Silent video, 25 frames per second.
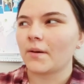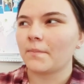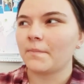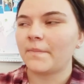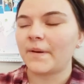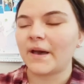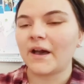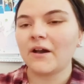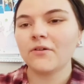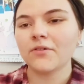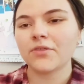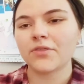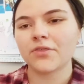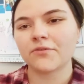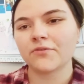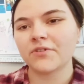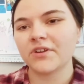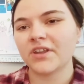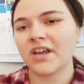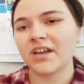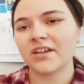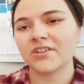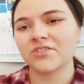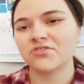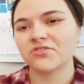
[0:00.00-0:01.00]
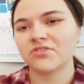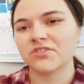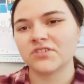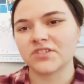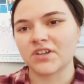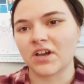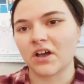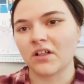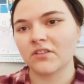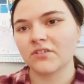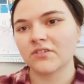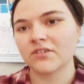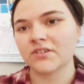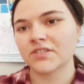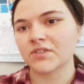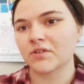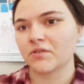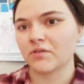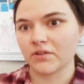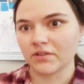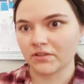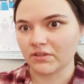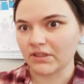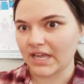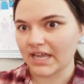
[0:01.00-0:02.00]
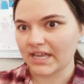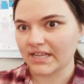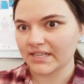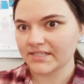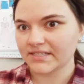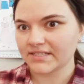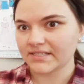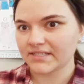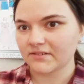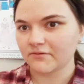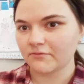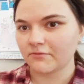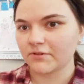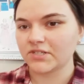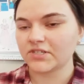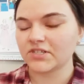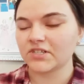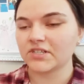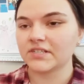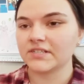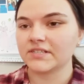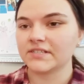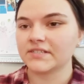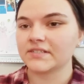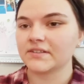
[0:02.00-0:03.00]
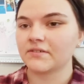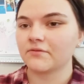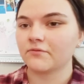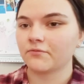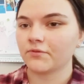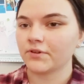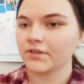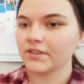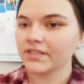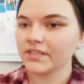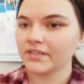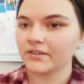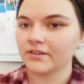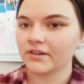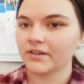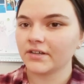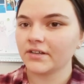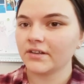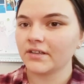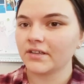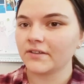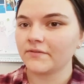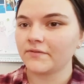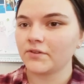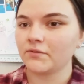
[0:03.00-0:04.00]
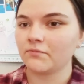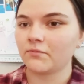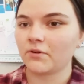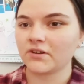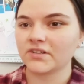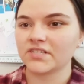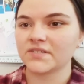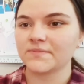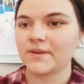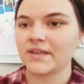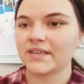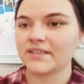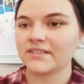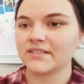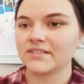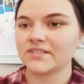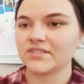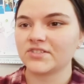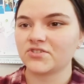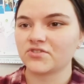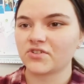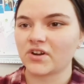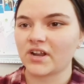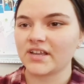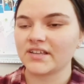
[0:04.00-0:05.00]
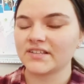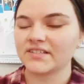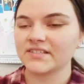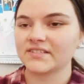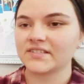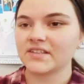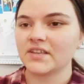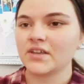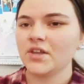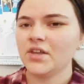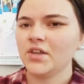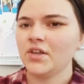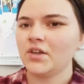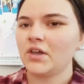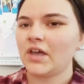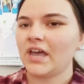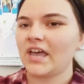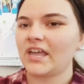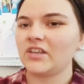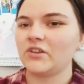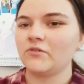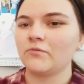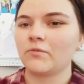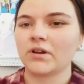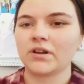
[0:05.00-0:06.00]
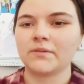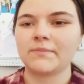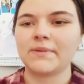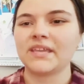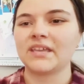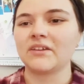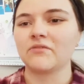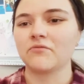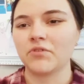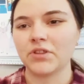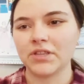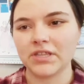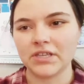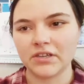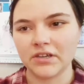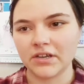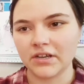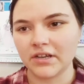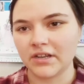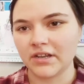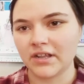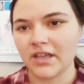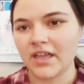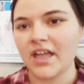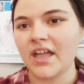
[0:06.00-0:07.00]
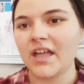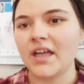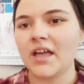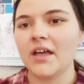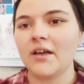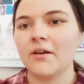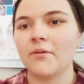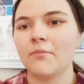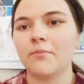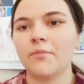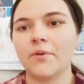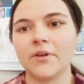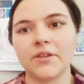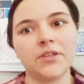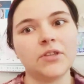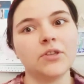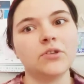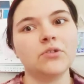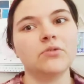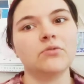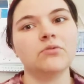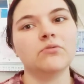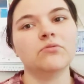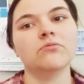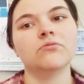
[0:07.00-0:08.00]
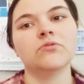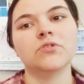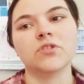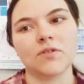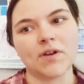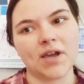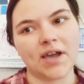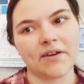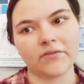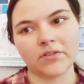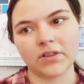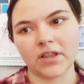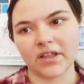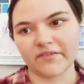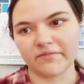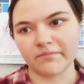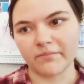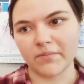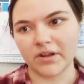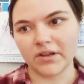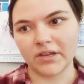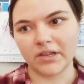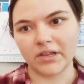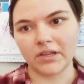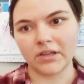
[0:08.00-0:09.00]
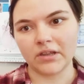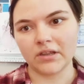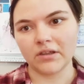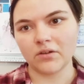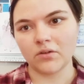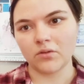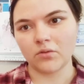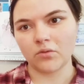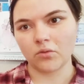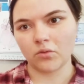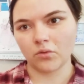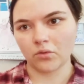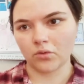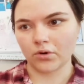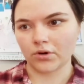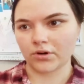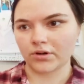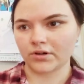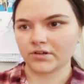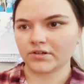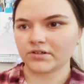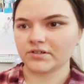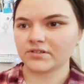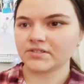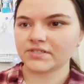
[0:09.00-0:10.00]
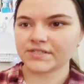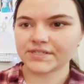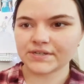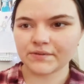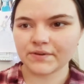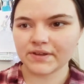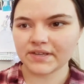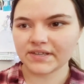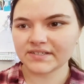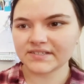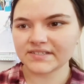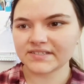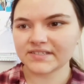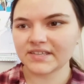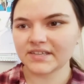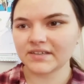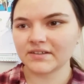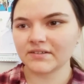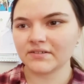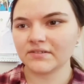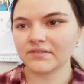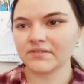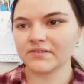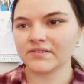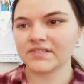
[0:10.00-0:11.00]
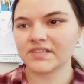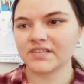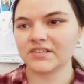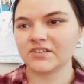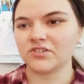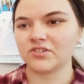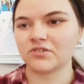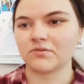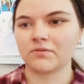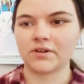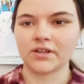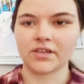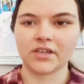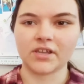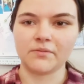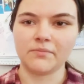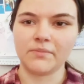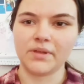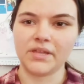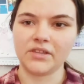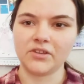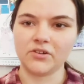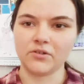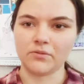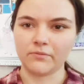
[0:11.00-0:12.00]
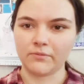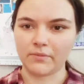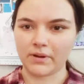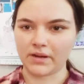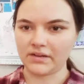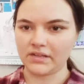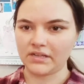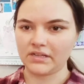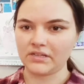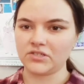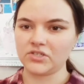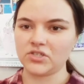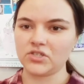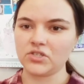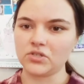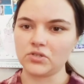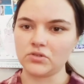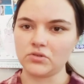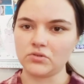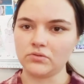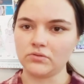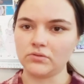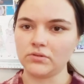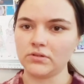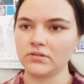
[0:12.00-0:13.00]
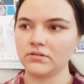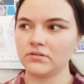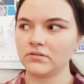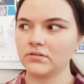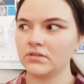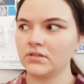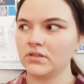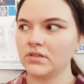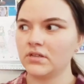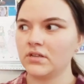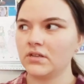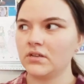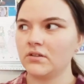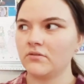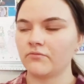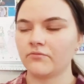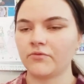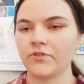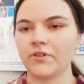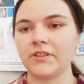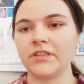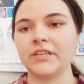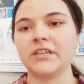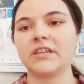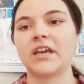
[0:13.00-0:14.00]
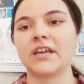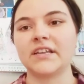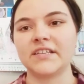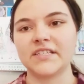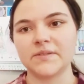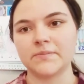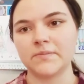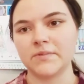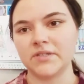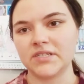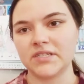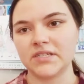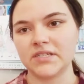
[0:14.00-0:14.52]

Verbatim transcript: about $300 or less, which is really good if you want to make this dress and you want to make it really good, but you don't have a lot of money or sewing skills and you don't want to commit your money to really nice